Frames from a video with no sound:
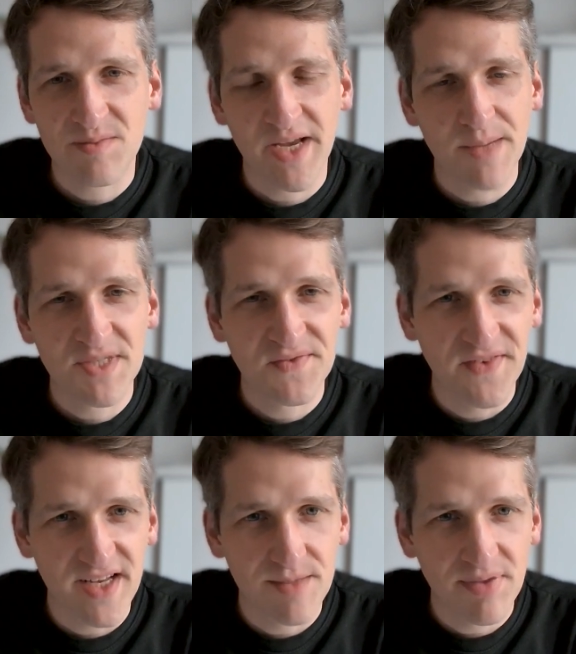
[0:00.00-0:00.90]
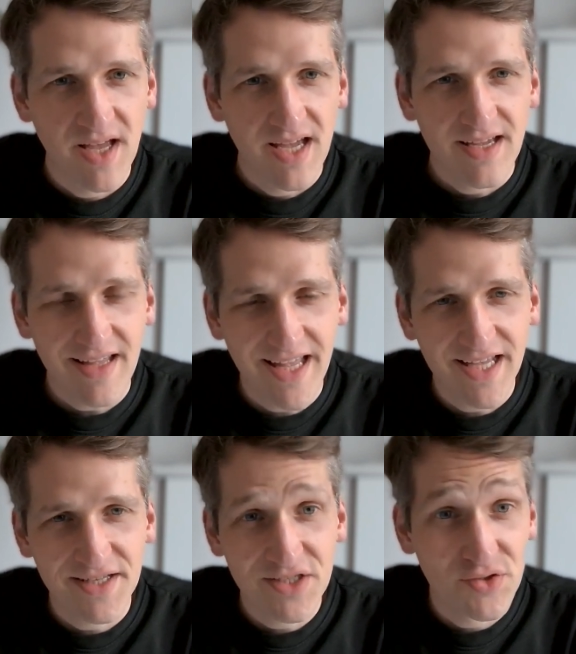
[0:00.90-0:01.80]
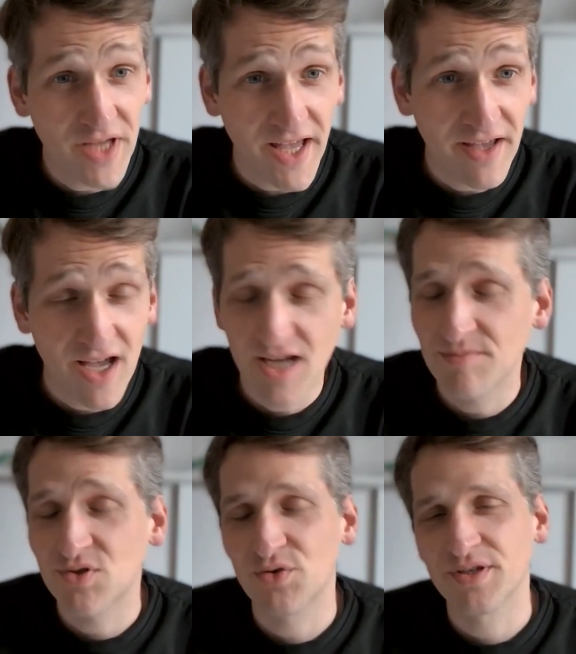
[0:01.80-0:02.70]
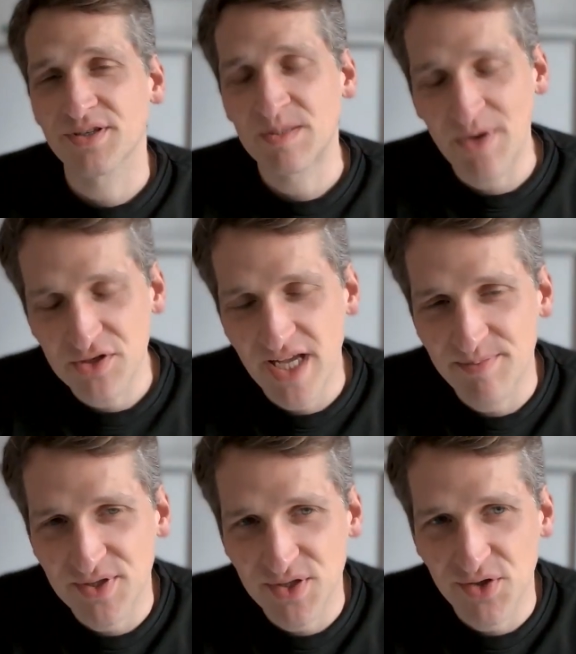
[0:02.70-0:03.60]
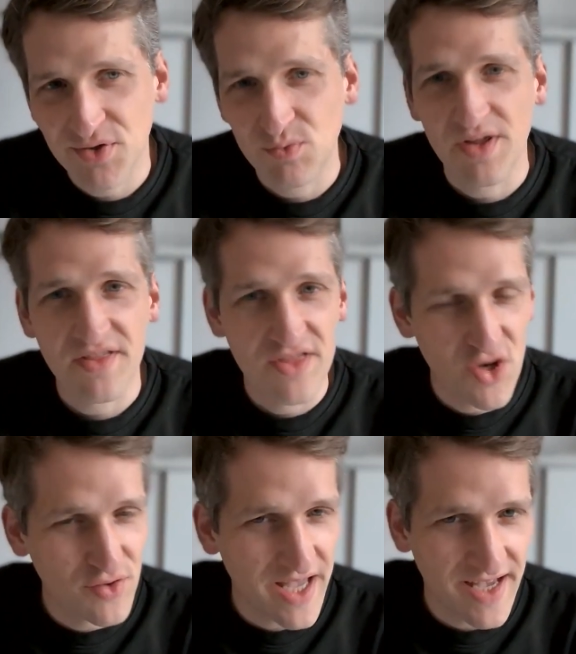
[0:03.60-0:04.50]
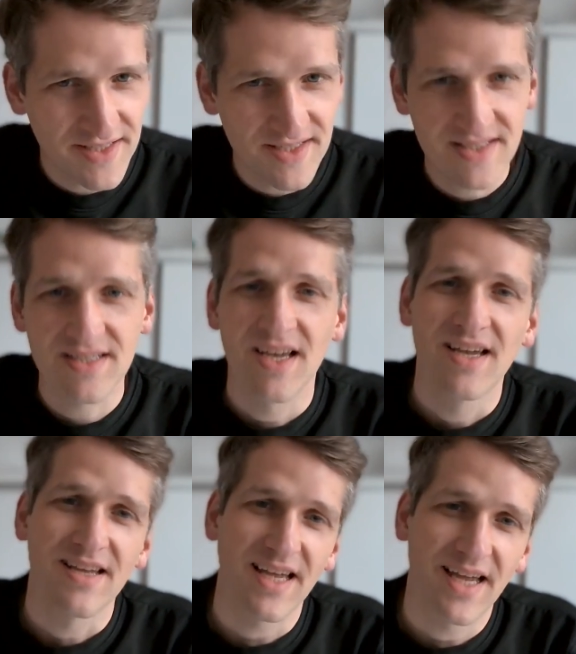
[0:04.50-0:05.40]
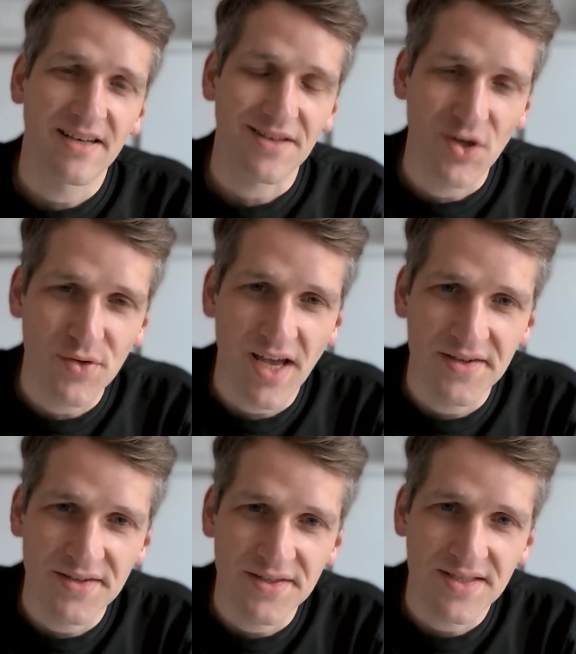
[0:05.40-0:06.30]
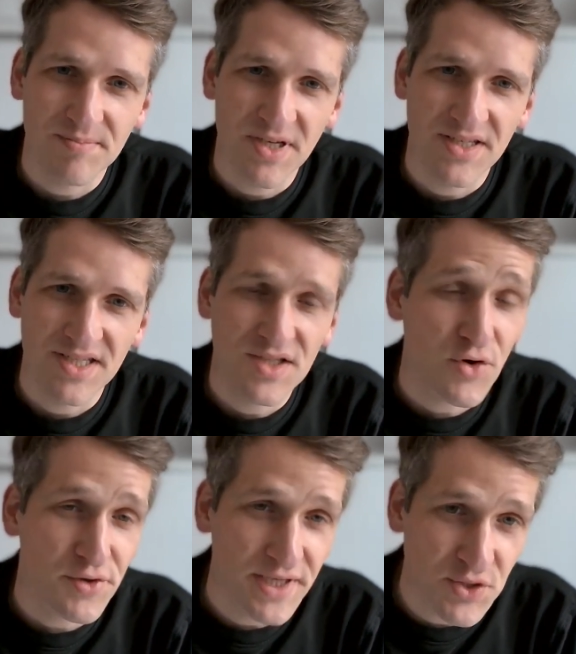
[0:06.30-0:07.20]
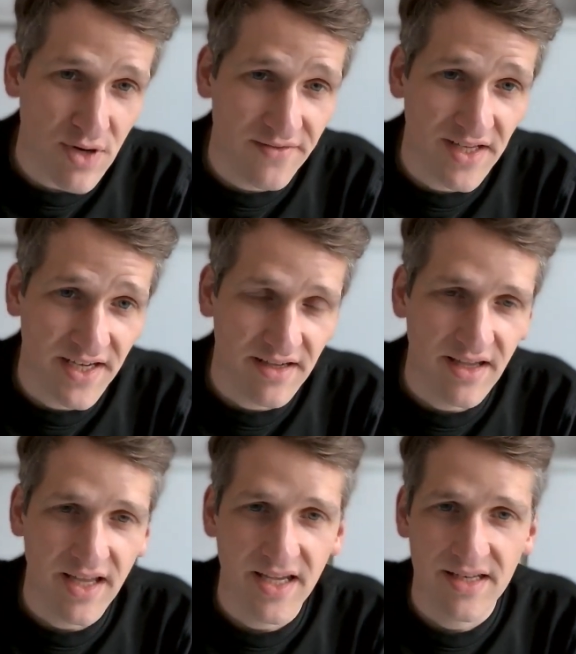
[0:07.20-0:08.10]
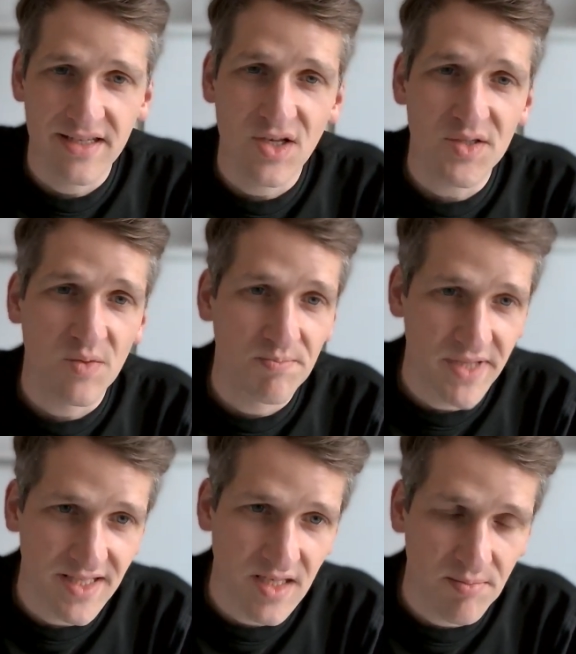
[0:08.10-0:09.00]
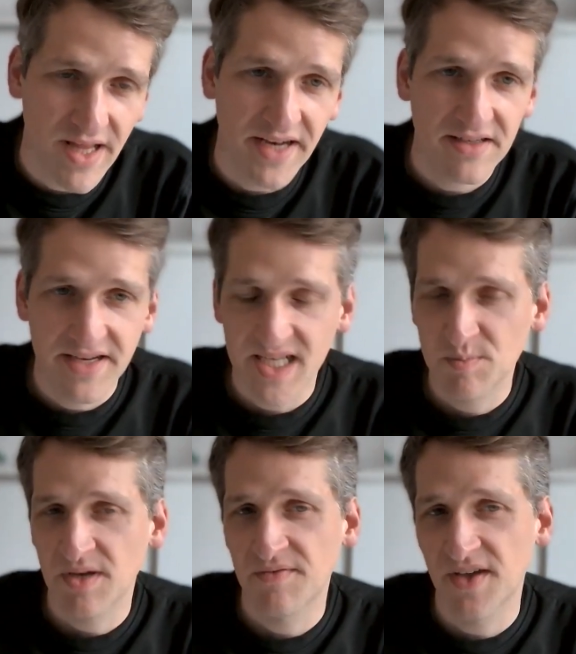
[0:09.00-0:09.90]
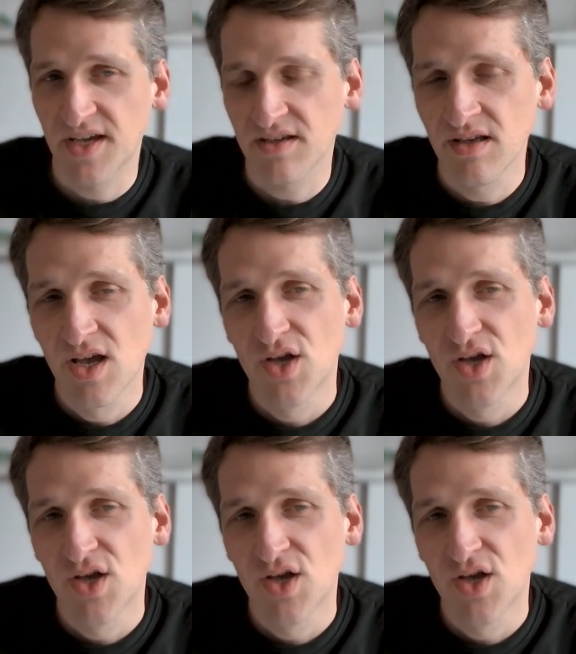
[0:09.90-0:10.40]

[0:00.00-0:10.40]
My name is Philipp, and today I'm doing a special episode with no guests and no Yannis because he's currently traveling and he's also busy planning the next big thing.